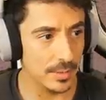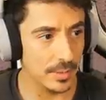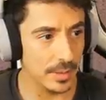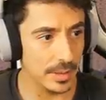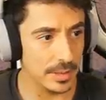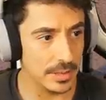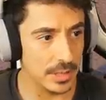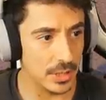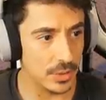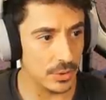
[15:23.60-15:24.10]

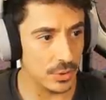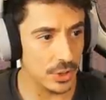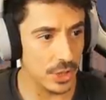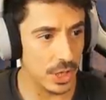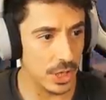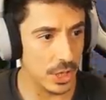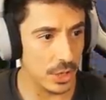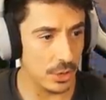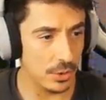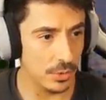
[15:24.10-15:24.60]
Excuse
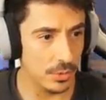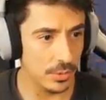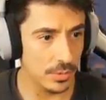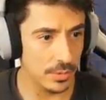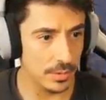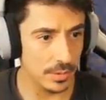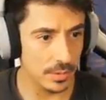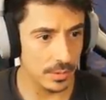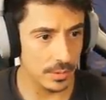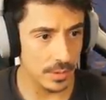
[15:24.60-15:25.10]
you.
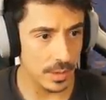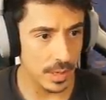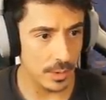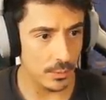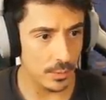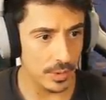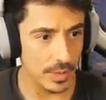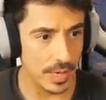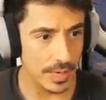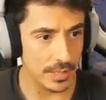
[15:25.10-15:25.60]
I
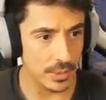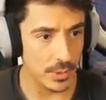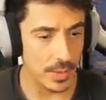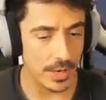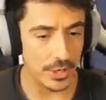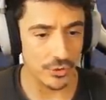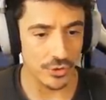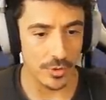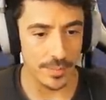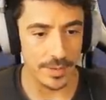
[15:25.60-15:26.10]
would like to
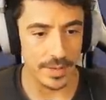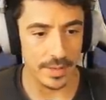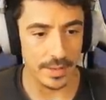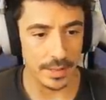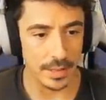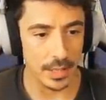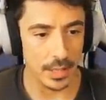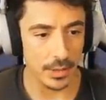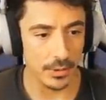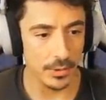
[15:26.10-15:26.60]
eye drop it.
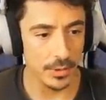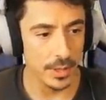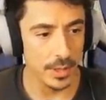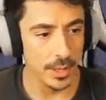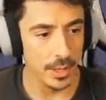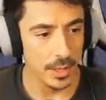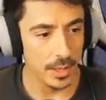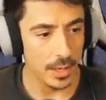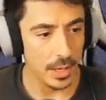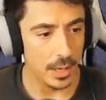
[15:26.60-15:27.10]
Thank you.
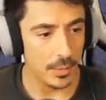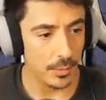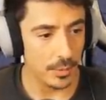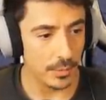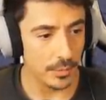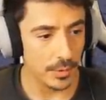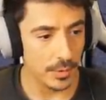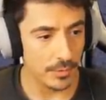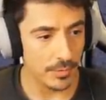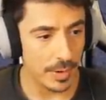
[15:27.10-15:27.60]
I'm
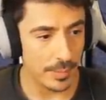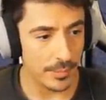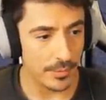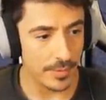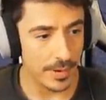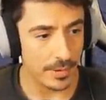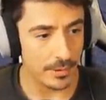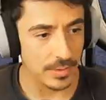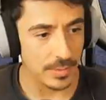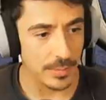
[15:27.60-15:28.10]
going to wrap
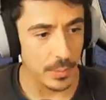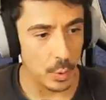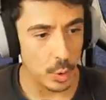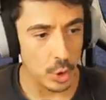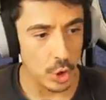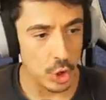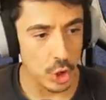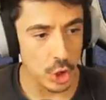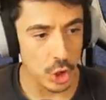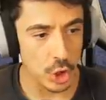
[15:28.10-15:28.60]
around a
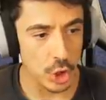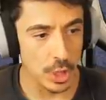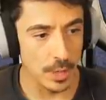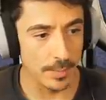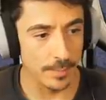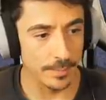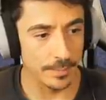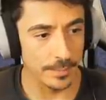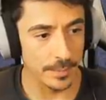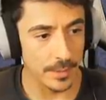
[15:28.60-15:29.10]
bush.
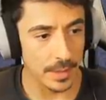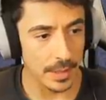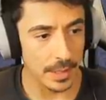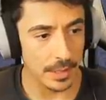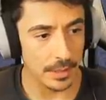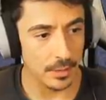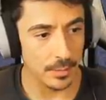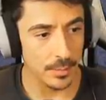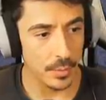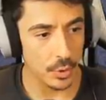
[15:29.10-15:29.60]
A
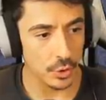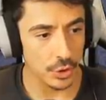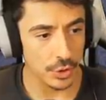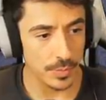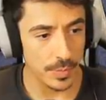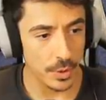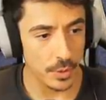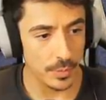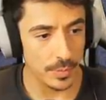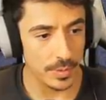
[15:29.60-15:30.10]
little bush
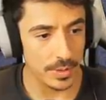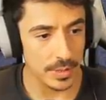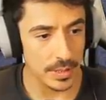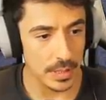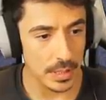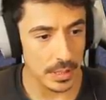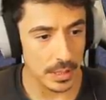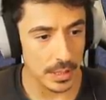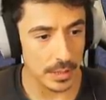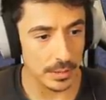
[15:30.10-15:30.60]
moment
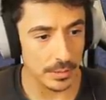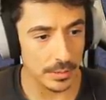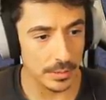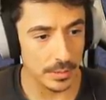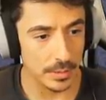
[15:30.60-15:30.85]
here.